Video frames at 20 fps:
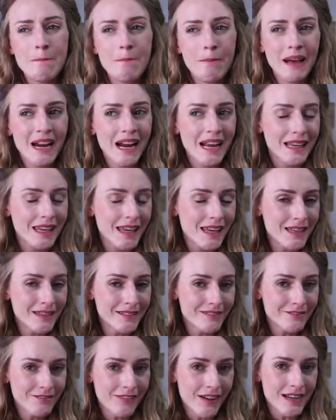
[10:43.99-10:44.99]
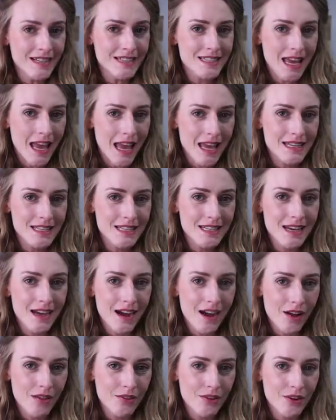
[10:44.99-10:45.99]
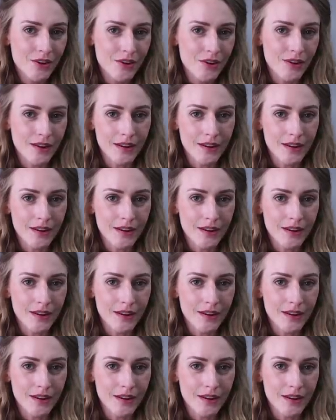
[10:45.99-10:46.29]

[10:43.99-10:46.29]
but I can't find any other